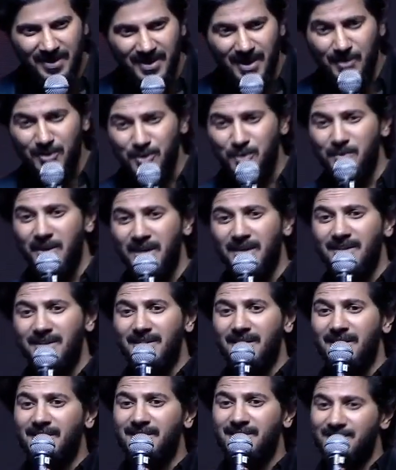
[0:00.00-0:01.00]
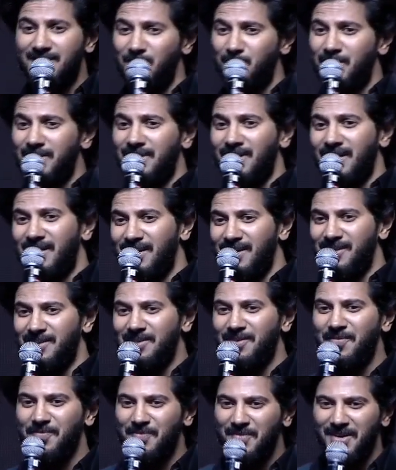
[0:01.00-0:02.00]
Coming to my dearest Sumanth
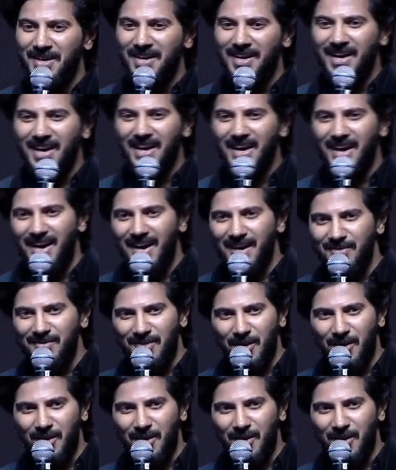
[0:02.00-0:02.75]
Anna, I